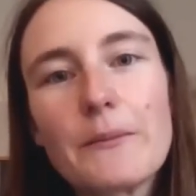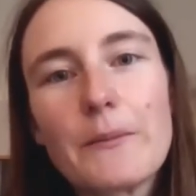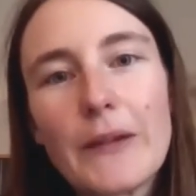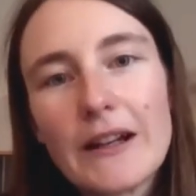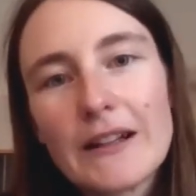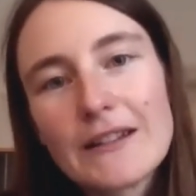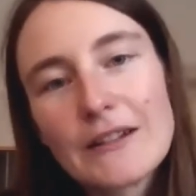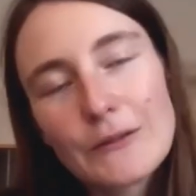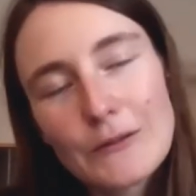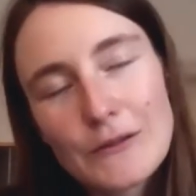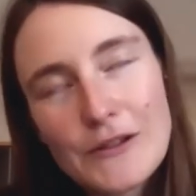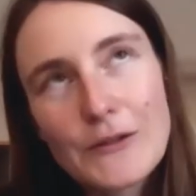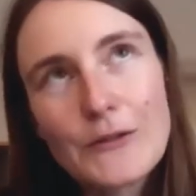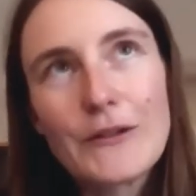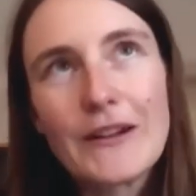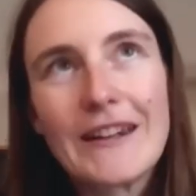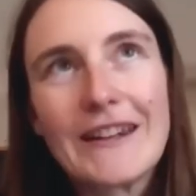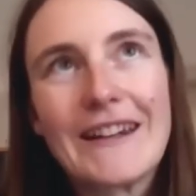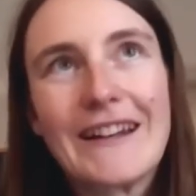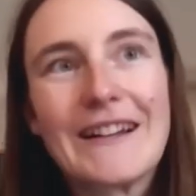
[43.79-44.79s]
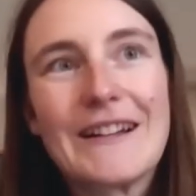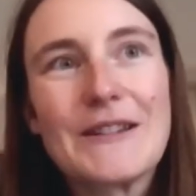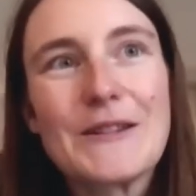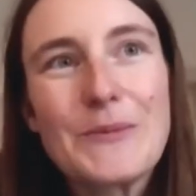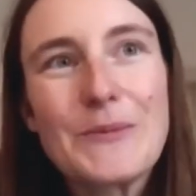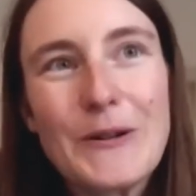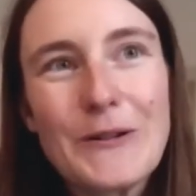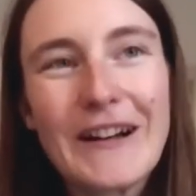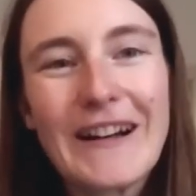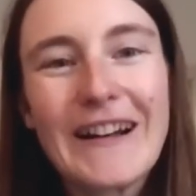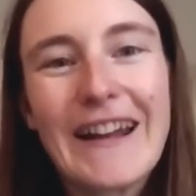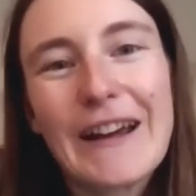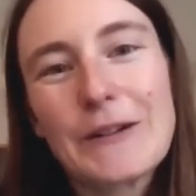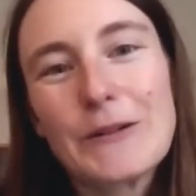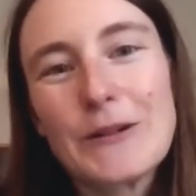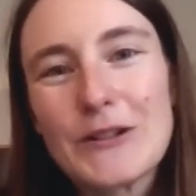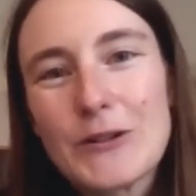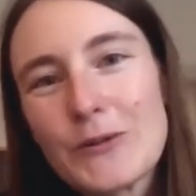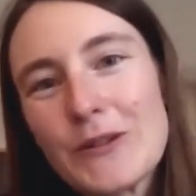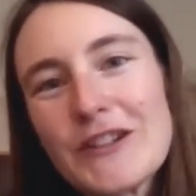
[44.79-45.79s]
but also in spoken
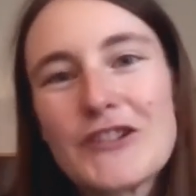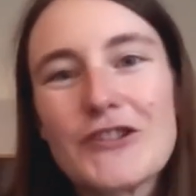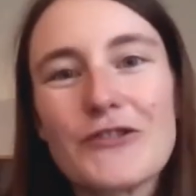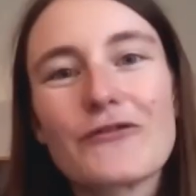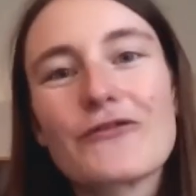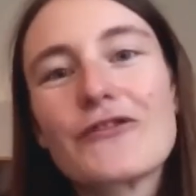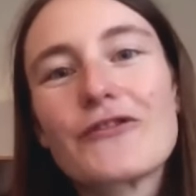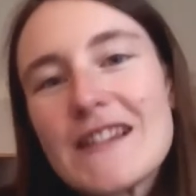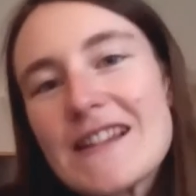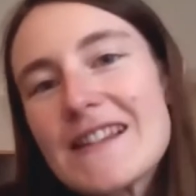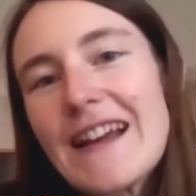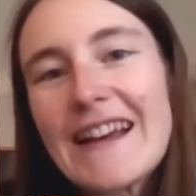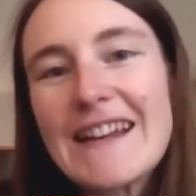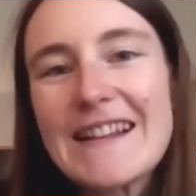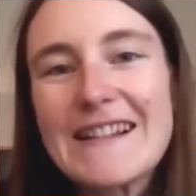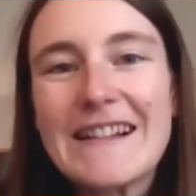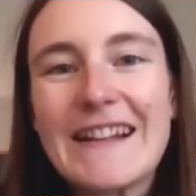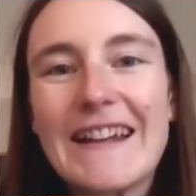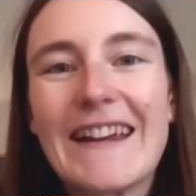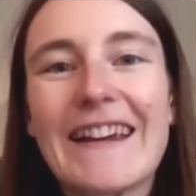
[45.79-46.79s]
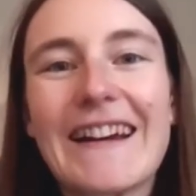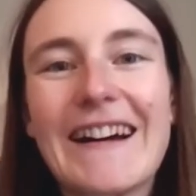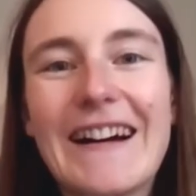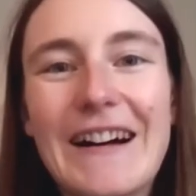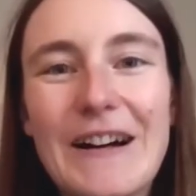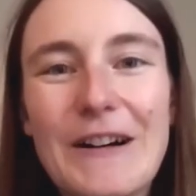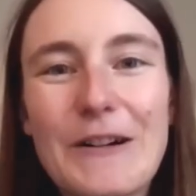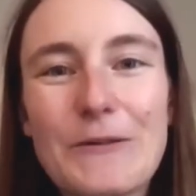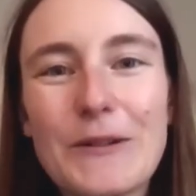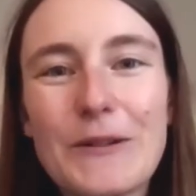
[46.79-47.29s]
language, which fits nicely uh,